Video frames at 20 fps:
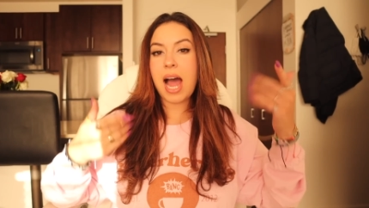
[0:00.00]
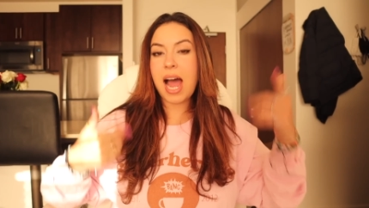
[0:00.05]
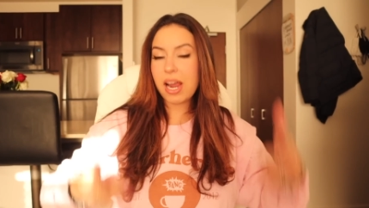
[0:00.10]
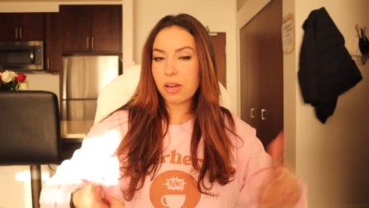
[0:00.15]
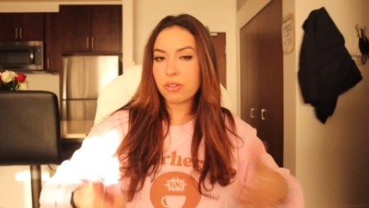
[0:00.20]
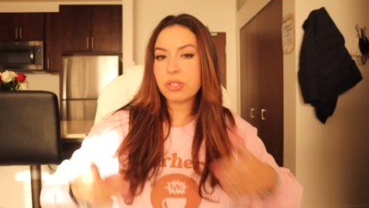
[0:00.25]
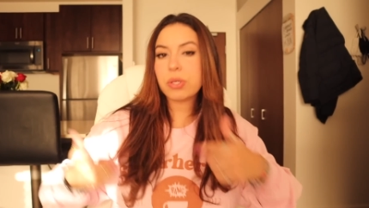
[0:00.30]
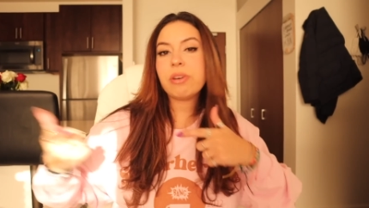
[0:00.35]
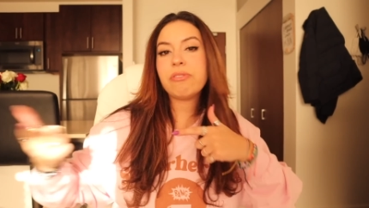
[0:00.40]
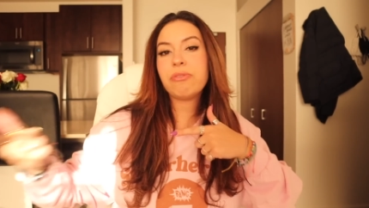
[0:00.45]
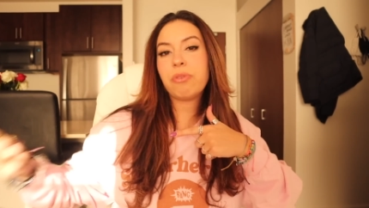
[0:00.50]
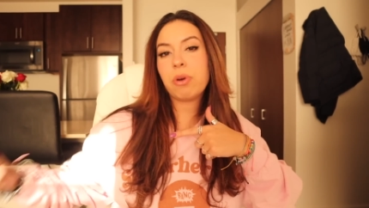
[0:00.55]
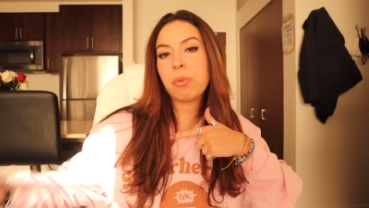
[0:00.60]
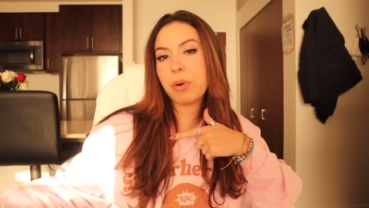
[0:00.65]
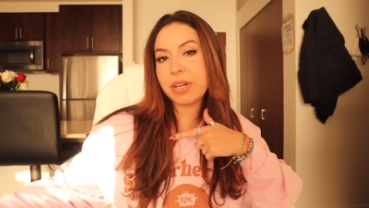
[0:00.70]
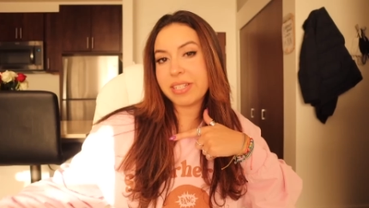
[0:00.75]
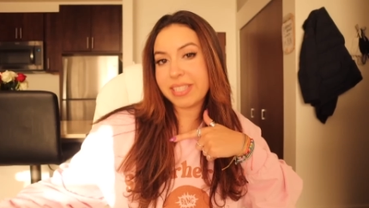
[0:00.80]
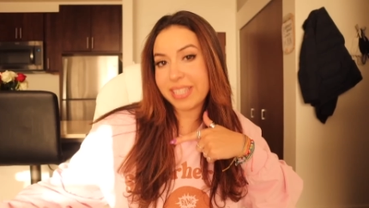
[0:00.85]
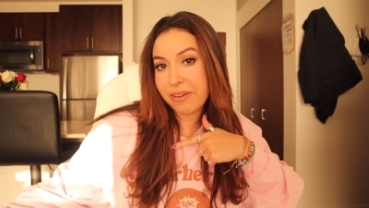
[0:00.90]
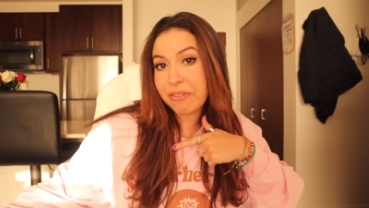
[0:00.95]
I also have
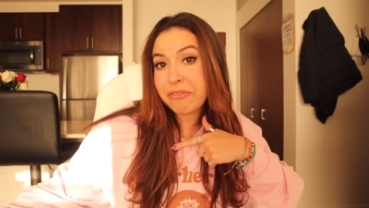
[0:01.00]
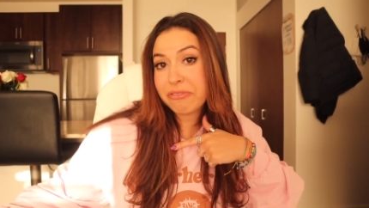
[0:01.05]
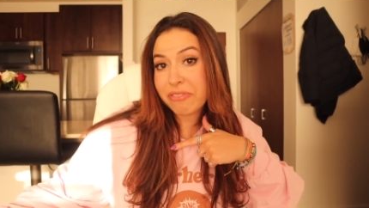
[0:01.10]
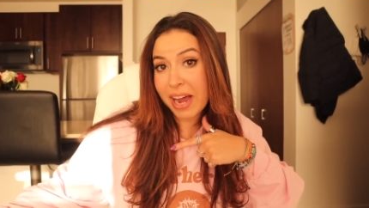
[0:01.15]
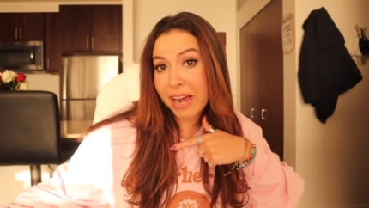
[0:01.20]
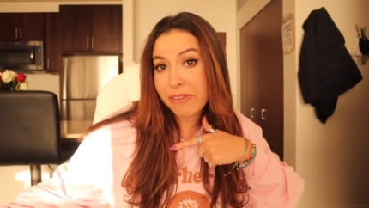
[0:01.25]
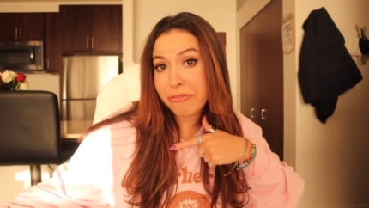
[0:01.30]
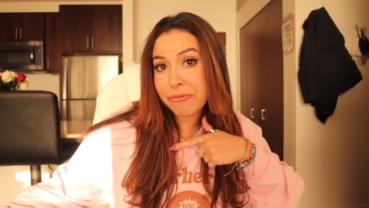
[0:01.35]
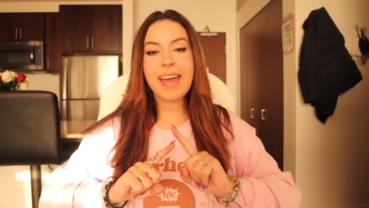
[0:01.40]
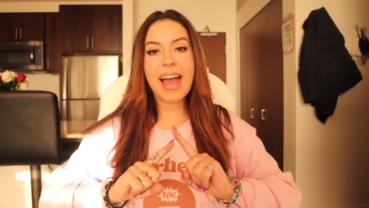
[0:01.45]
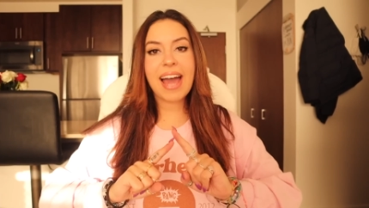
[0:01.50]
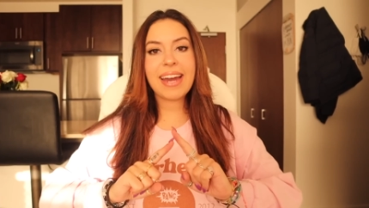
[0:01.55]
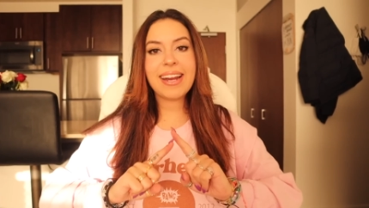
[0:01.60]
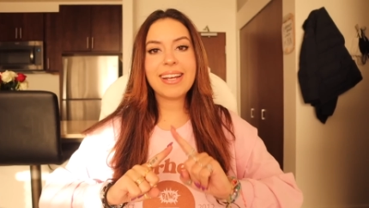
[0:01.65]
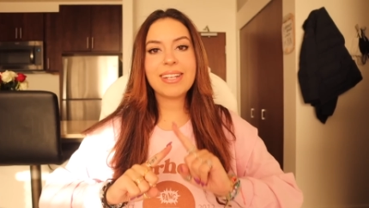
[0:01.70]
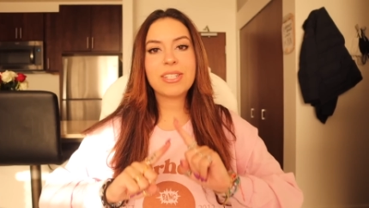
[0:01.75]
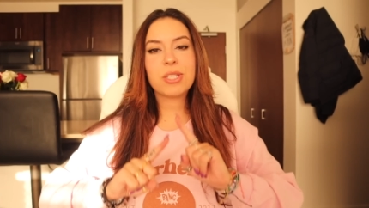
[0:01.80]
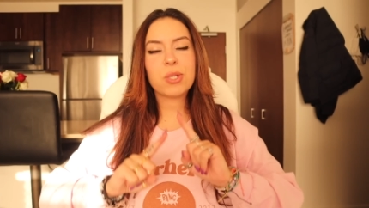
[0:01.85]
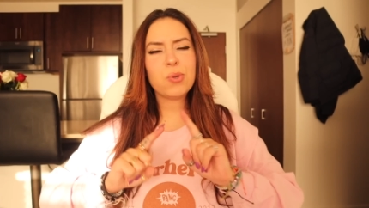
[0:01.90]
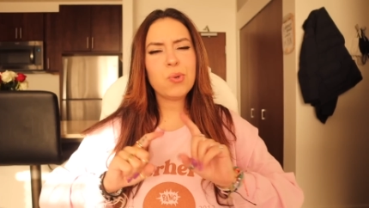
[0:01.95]
4.75. That
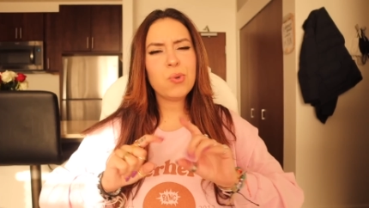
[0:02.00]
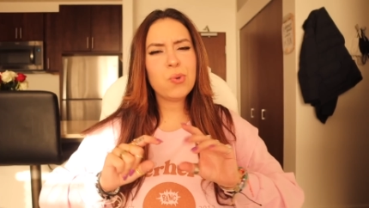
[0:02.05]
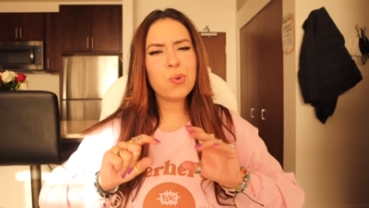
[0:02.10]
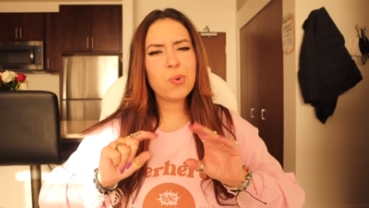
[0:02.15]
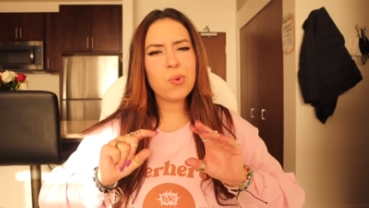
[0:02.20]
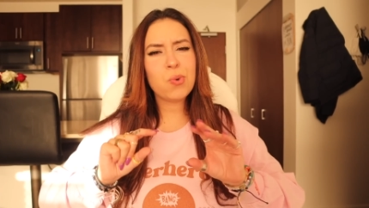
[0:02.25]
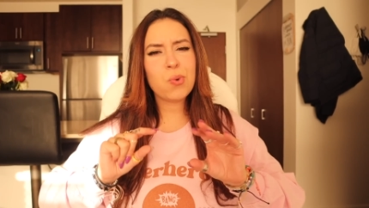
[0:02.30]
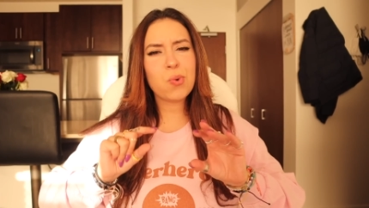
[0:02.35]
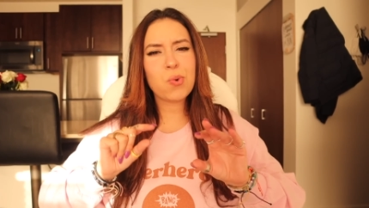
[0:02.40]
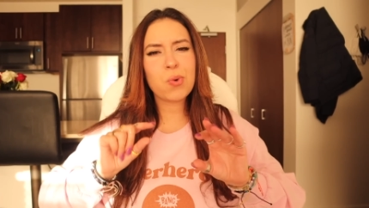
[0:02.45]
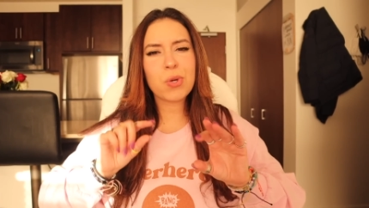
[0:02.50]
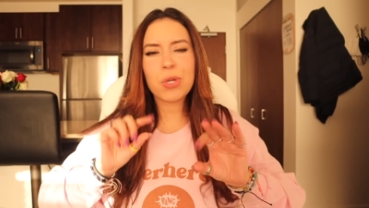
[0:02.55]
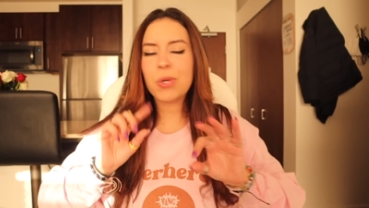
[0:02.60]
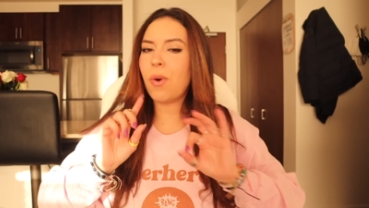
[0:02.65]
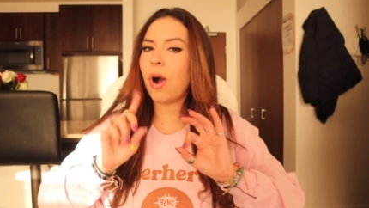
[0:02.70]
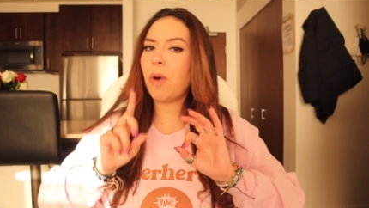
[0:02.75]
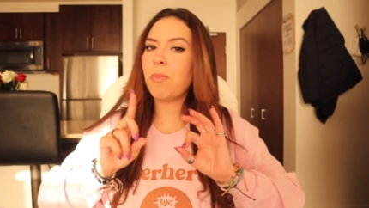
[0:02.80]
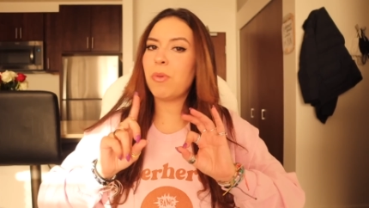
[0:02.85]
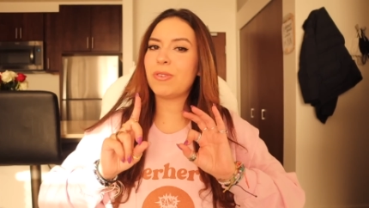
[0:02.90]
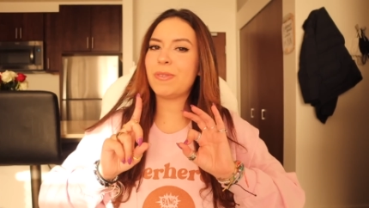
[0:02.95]
is, ooh,
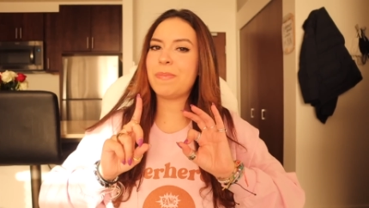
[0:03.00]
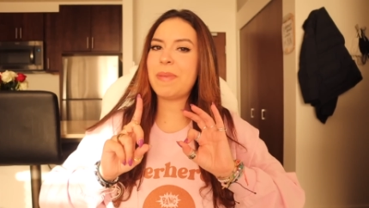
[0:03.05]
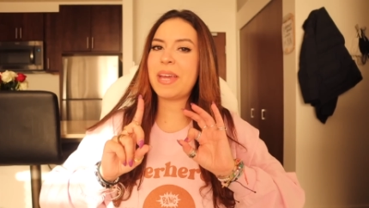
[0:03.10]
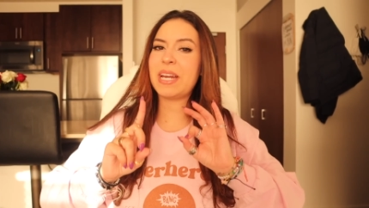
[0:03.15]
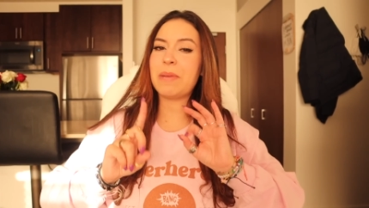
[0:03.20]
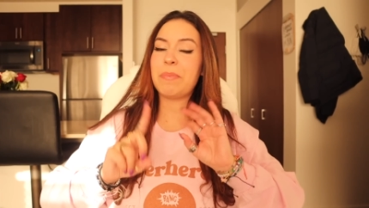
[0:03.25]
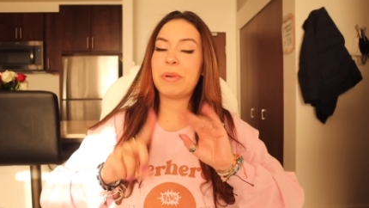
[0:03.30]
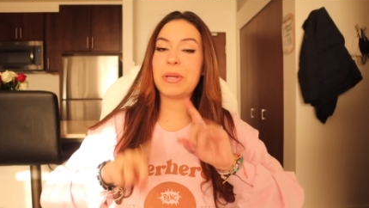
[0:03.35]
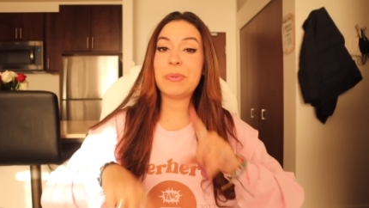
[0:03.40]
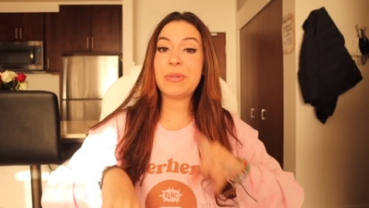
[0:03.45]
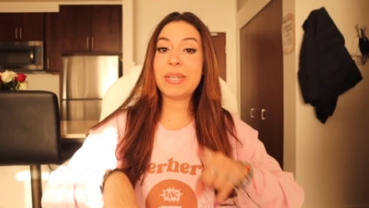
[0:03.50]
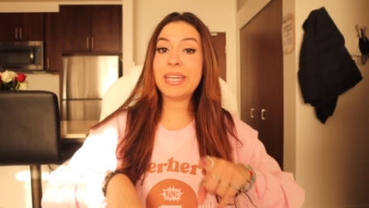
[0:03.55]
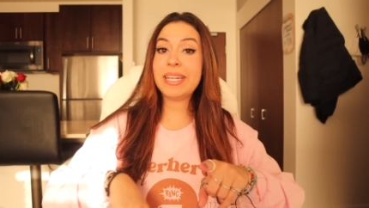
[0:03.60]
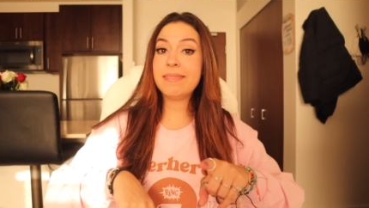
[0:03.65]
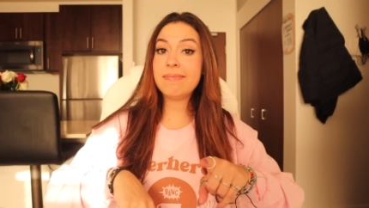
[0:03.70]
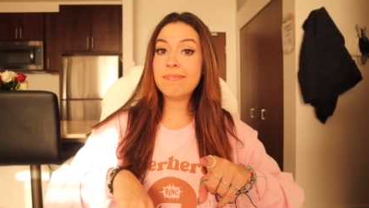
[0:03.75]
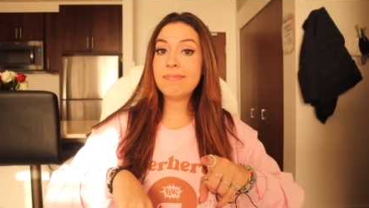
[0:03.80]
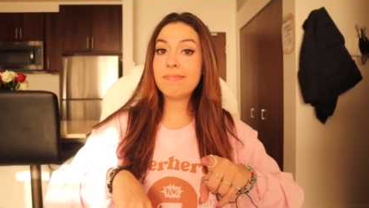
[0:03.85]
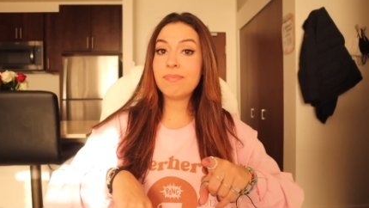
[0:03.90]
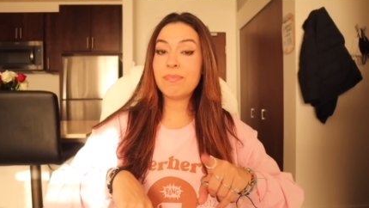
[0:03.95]
you almost made it, but you
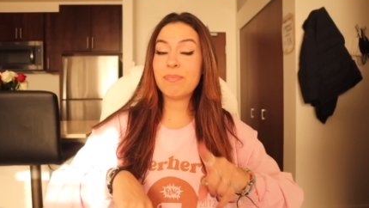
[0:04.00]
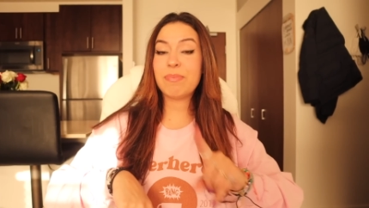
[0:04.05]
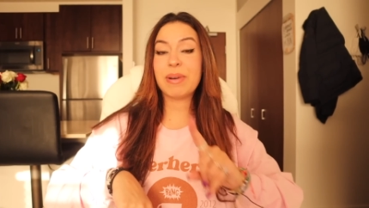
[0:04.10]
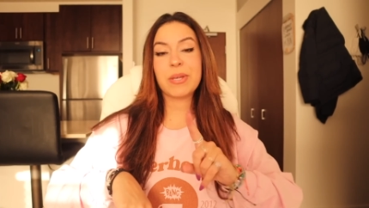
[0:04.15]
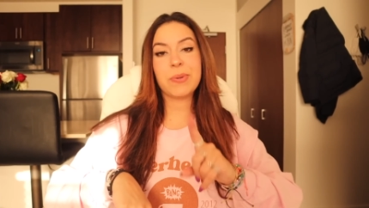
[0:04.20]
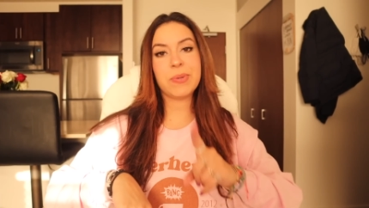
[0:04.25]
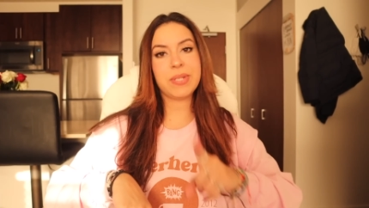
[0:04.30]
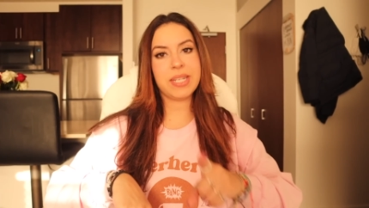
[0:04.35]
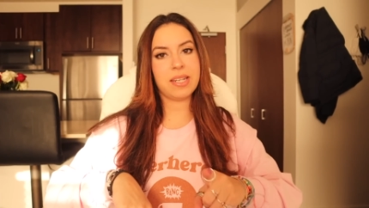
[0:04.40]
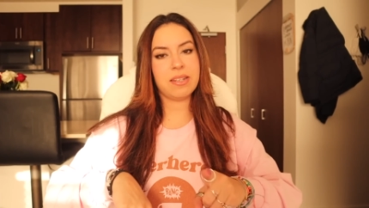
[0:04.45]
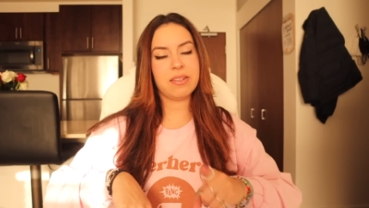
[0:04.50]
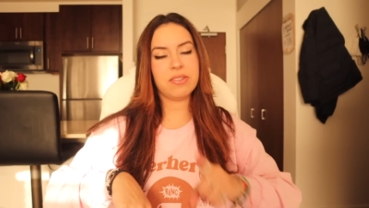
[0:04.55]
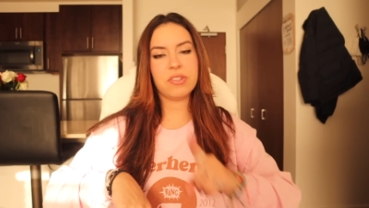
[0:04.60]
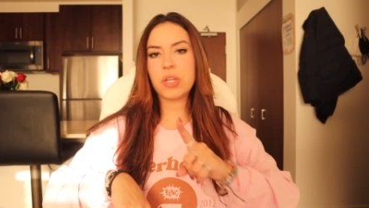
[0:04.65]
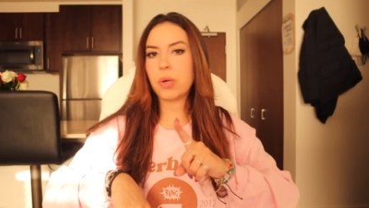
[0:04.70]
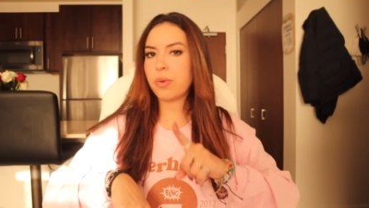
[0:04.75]
didn't, but you didn't.